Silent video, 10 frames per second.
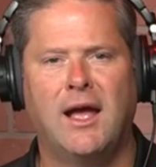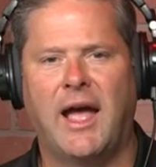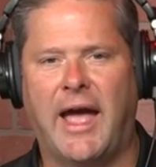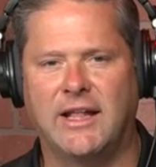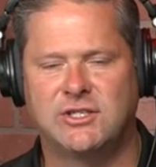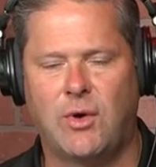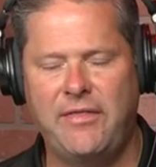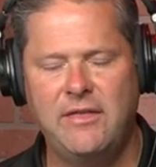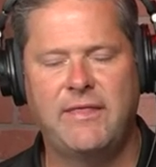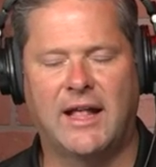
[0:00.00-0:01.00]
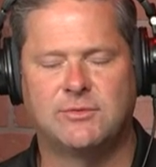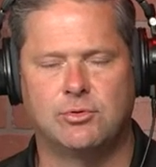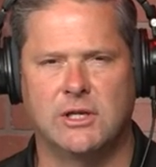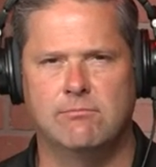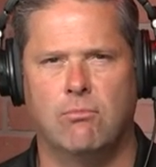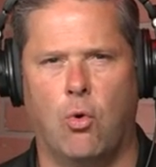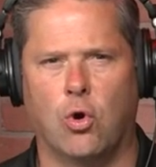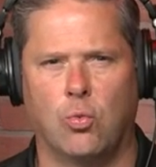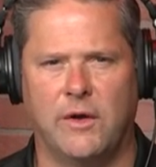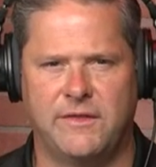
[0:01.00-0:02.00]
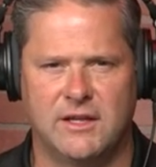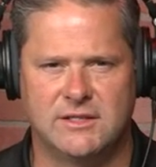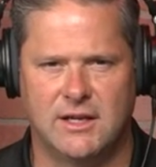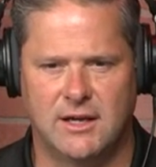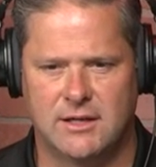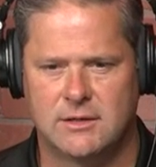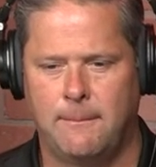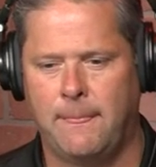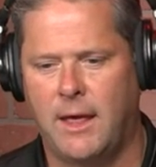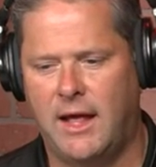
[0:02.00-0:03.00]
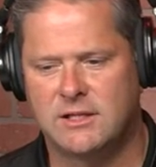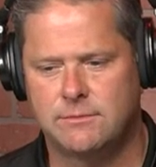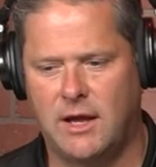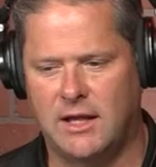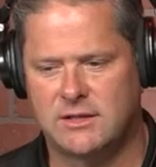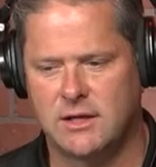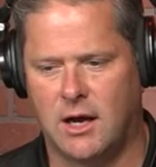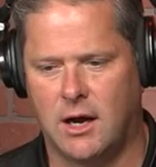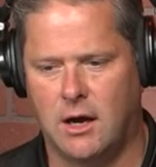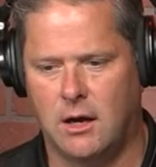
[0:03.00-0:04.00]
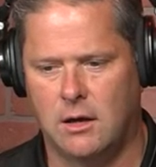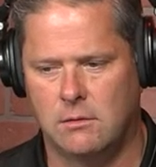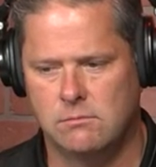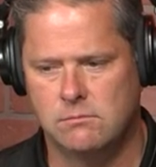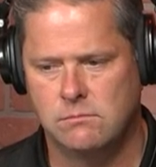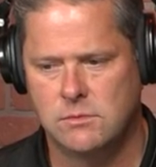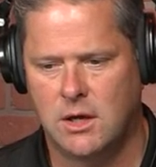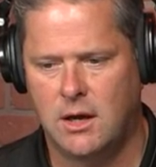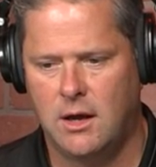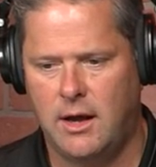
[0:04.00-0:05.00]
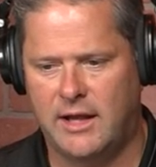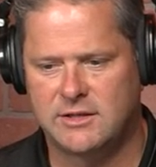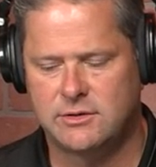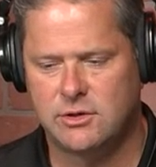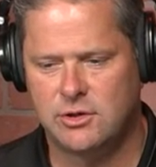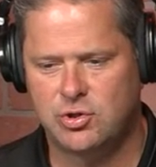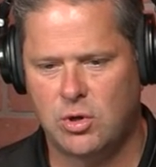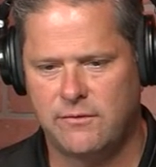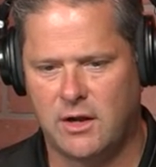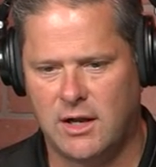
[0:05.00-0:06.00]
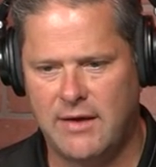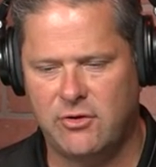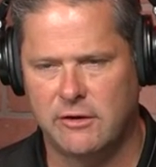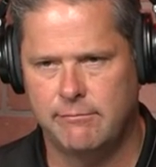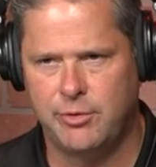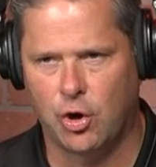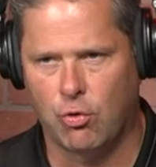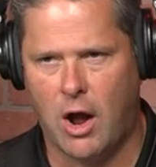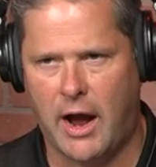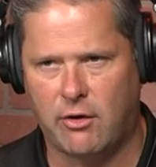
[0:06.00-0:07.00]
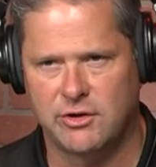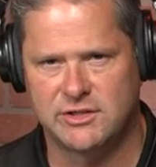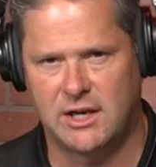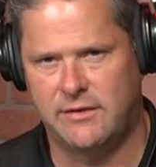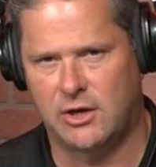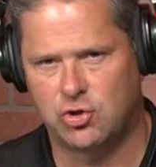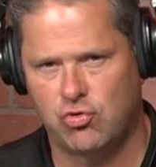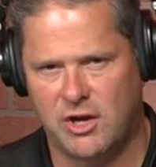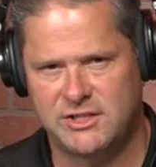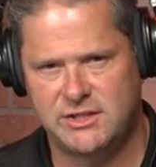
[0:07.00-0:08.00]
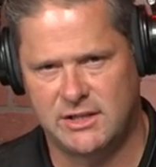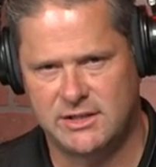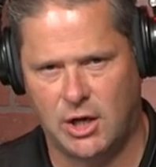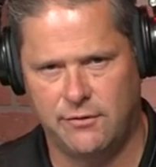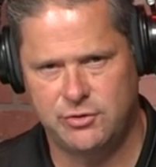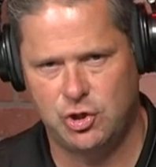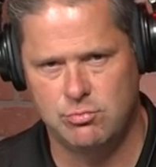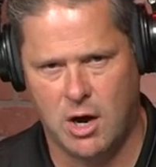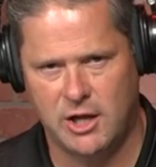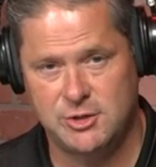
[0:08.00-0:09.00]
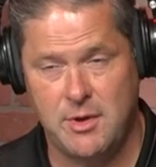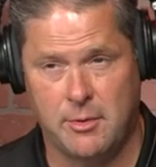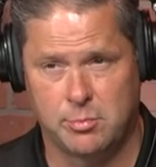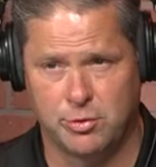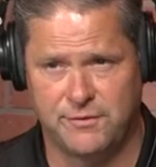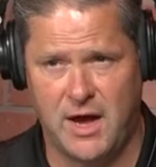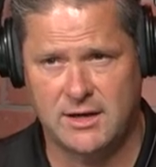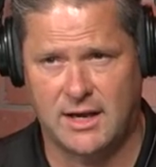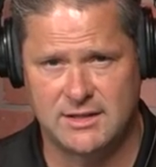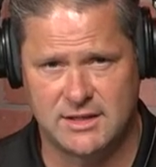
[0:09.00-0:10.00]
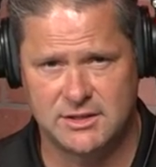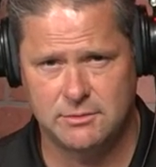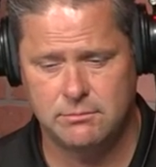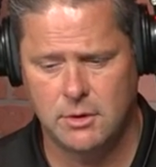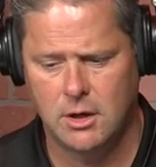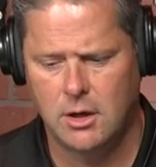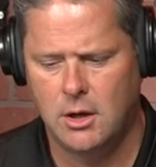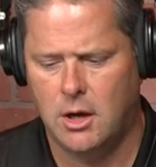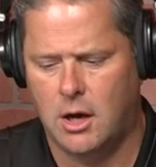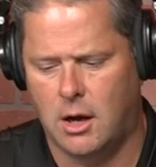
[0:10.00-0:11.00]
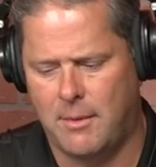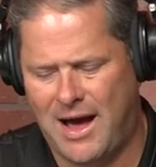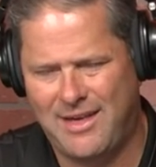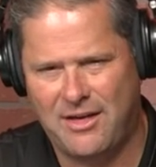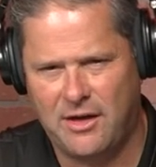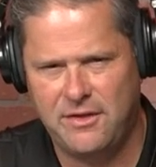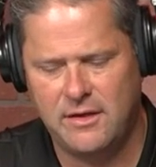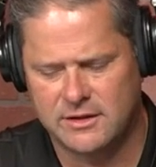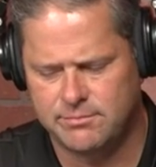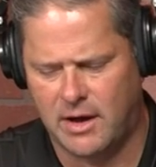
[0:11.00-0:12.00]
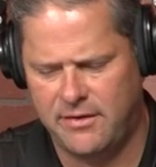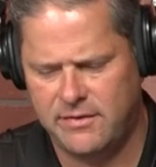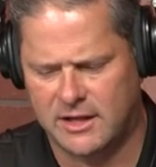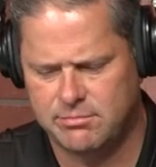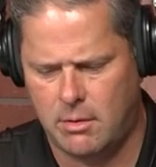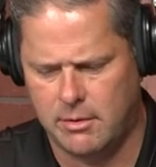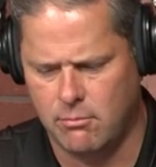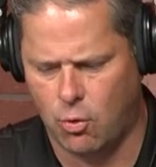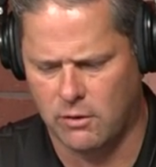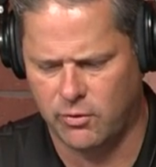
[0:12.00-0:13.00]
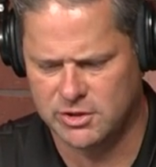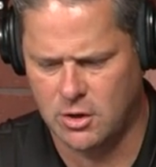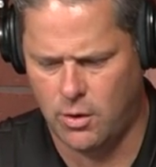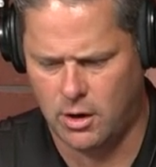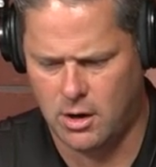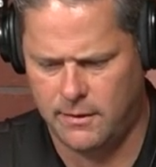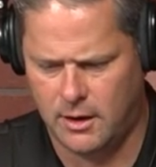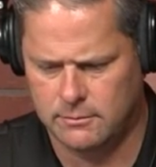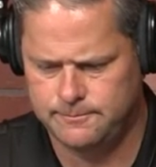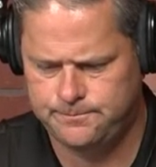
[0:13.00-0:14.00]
and so I think that's really more what this is. It's it's um, it's sort of a level of bureaucracy that trusts itself too much to be able to perfect a system. Um, I, I think it's I think that's probably more of what's going on there.